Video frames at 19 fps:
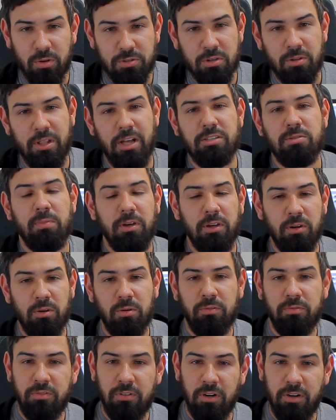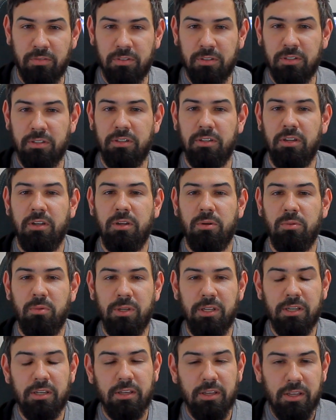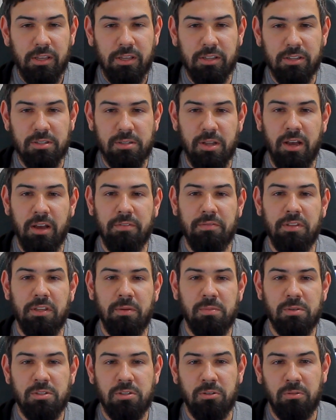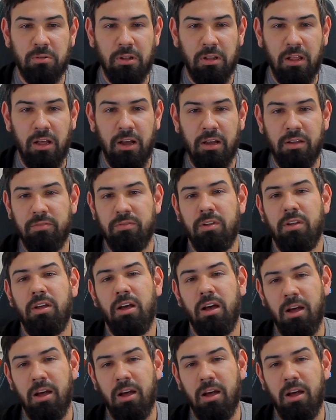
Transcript: So that's my goal for every week, is to have the episode live.